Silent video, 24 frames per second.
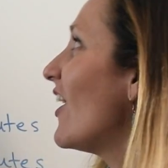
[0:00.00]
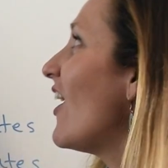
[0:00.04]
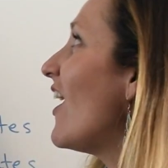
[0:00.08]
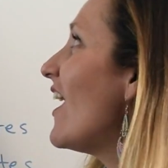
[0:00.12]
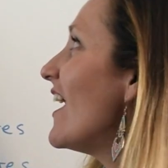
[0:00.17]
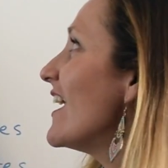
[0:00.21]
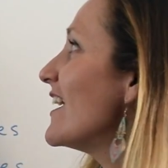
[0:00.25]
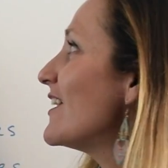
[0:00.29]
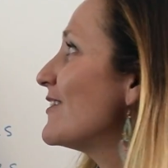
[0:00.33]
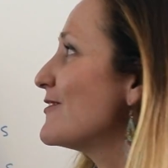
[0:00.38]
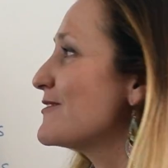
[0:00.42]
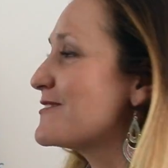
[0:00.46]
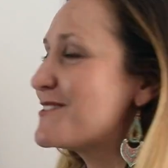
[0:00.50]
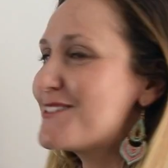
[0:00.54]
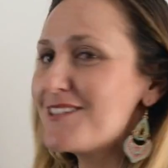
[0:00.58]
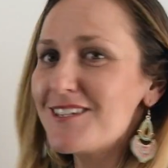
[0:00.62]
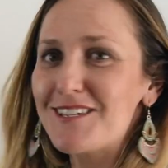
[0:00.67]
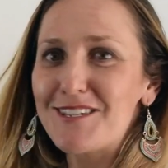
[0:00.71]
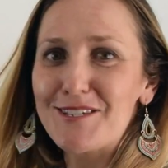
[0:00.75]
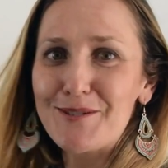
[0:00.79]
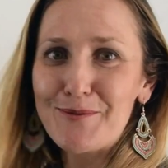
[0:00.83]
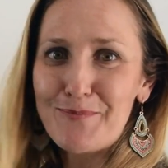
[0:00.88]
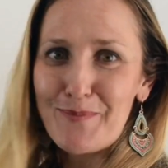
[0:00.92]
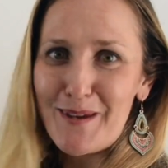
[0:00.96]
IELTS
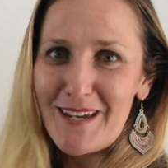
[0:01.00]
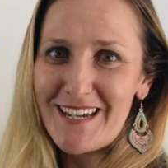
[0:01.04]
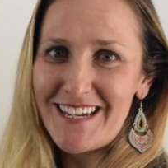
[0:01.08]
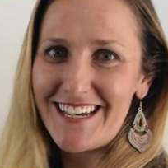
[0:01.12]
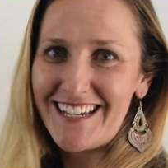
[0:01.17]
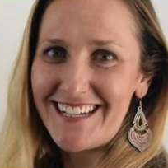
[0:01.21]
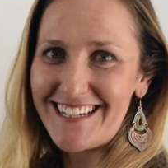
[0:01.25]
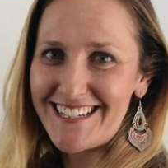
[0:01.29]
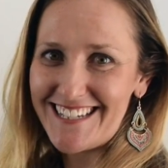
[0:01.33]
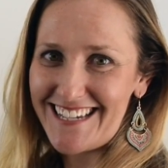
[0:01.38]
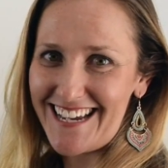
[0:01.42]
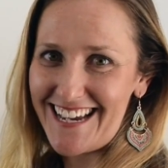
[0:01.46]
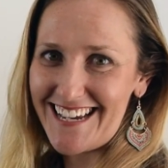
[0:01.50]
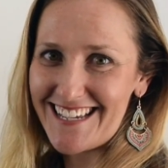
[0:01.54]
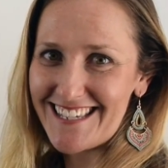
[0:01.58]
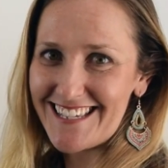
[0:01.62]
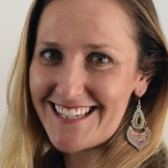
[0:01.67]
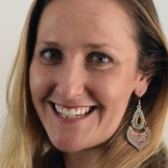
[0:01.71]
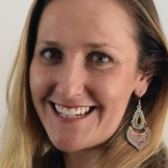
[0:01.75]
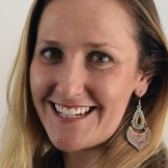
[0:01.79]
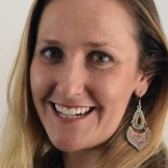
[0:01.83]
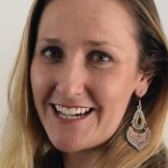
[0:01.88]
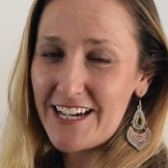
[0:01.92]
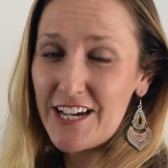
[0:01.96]
speaking
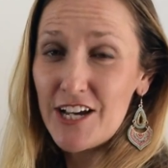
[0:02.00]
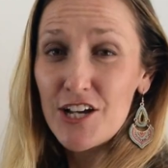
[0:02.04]
test.